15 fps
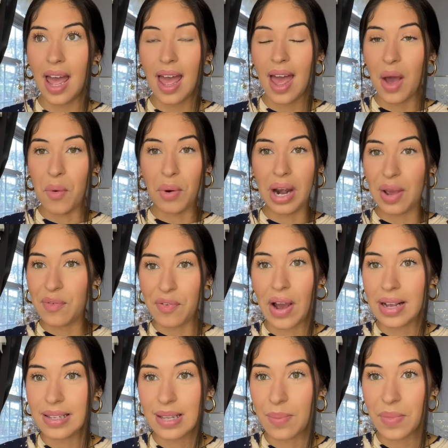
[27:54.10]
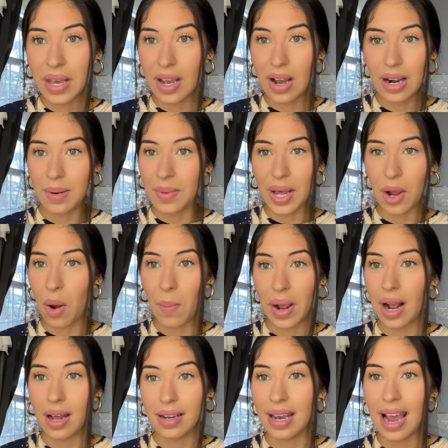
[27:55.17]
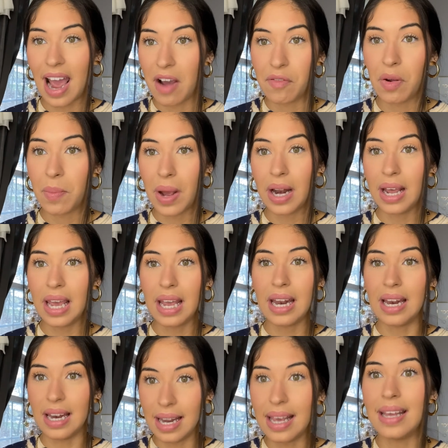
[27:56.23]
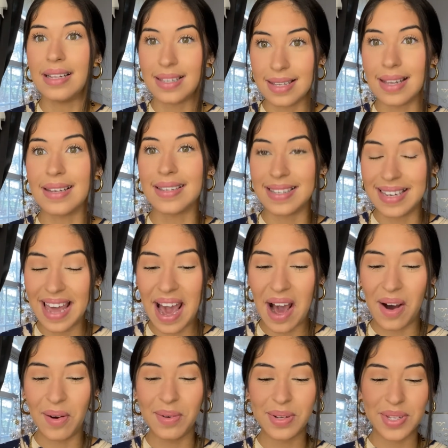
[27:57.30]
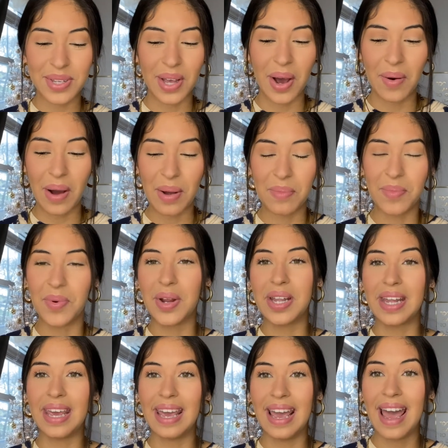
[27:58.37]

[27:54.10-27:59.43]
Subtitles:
when I find something good, I'm like, oh my god, like everybody needs this now. So I'm really